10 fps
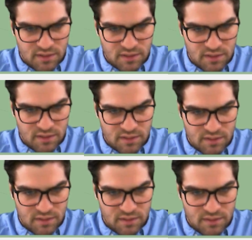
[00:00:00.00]

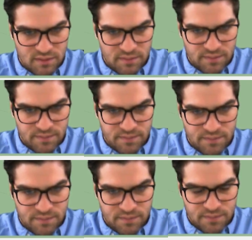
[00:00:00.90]

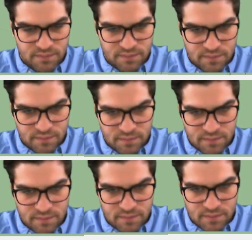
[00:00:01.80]

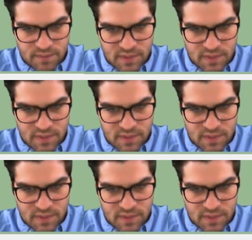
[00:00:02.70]
(silence)